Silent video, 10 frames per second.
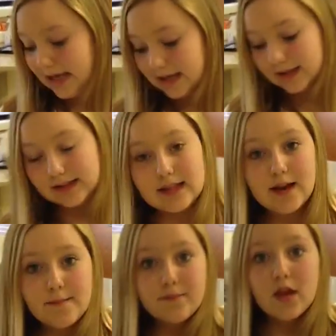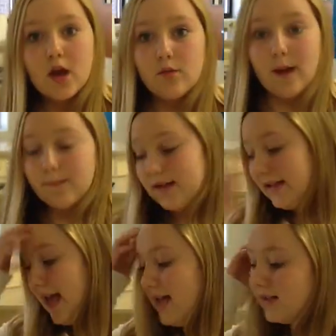piece
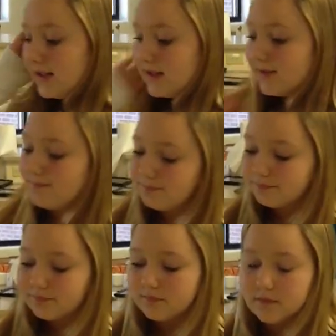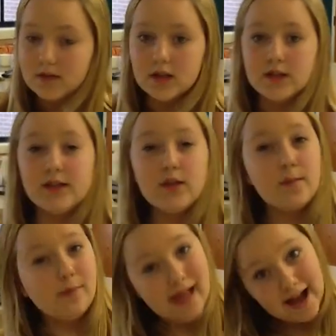represents. So
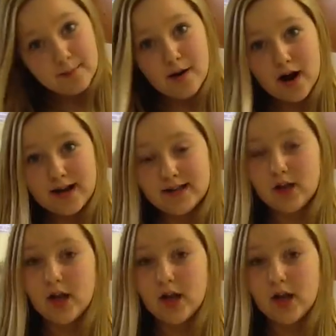the black pawn is